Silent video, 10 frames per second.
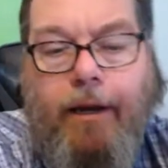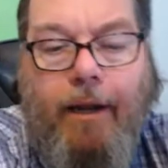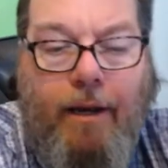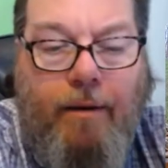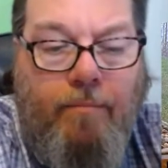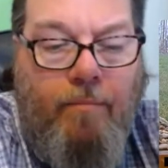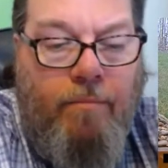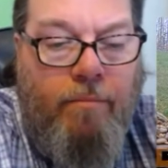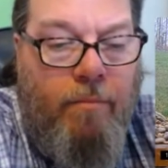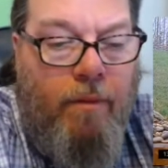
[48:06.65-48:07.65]
and
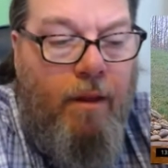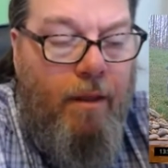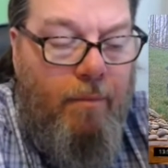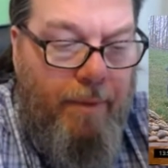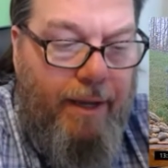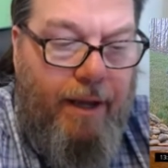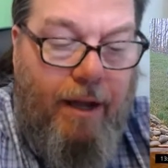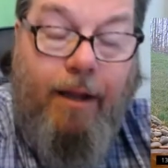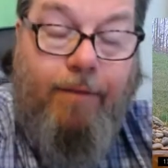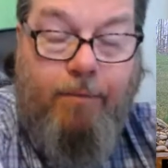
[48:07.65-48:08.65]
make
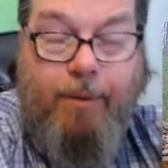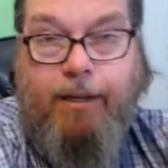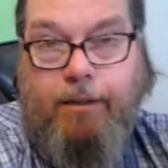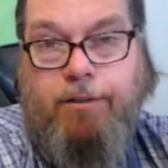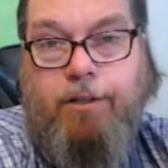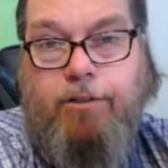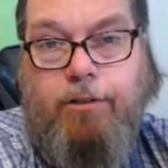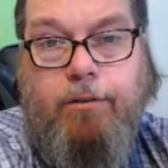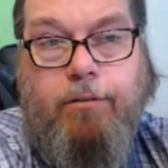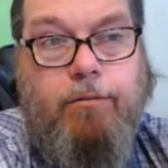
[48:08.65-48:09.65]
I'll have to make a decision.